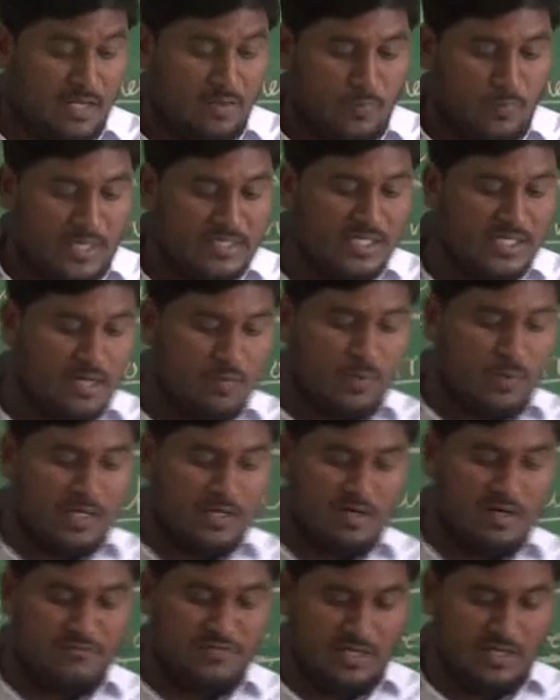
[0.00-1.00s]
Whether
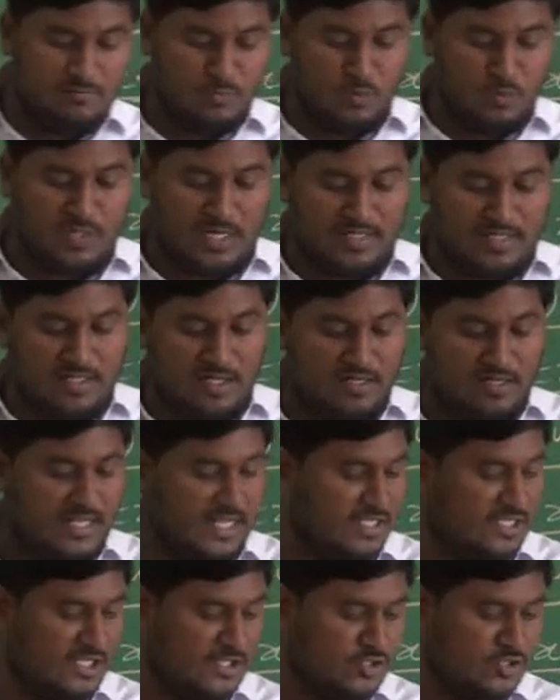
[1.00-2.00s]
one of them would
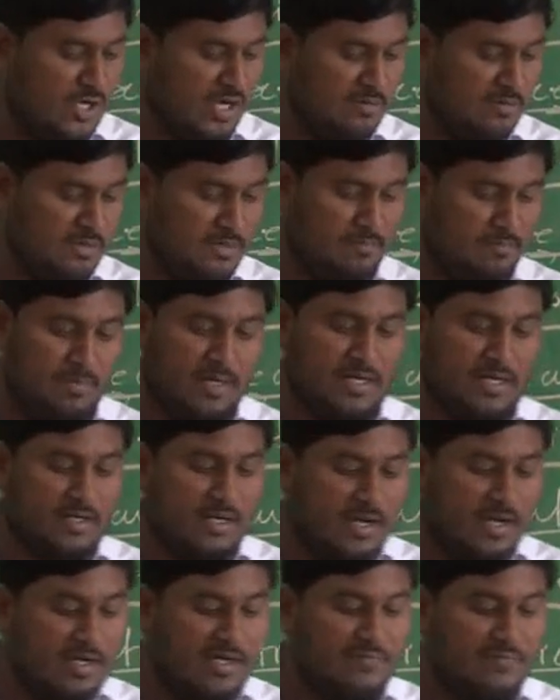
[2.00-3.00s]
undertake the job, but
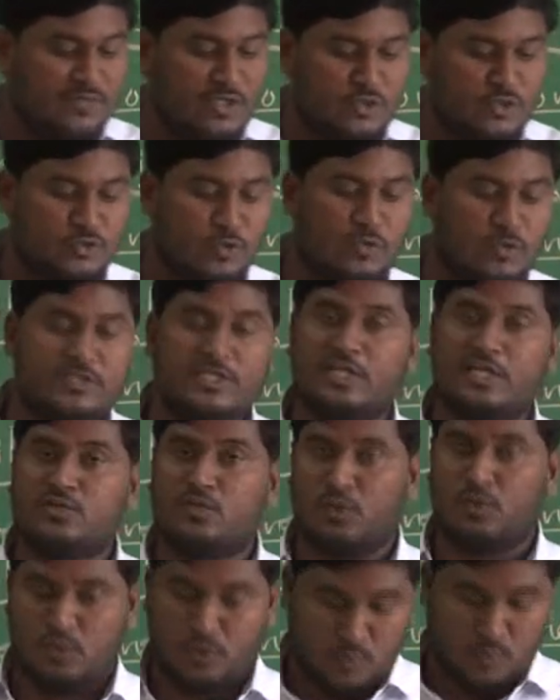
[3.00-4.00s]
none of the soldiers
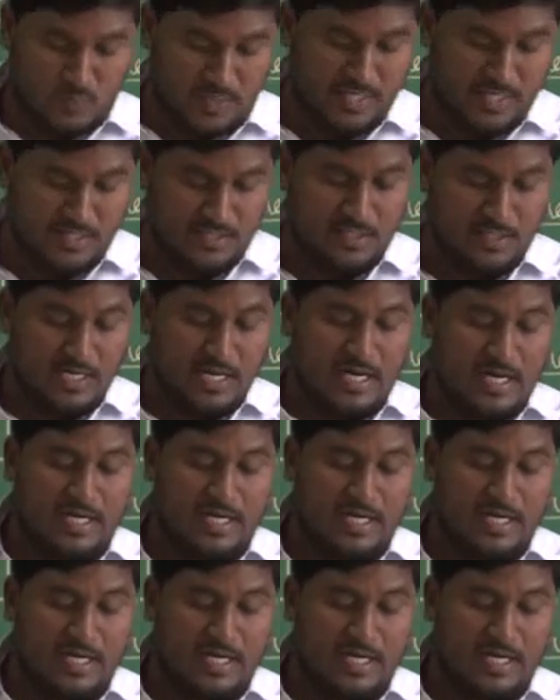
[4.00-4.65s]
would do it.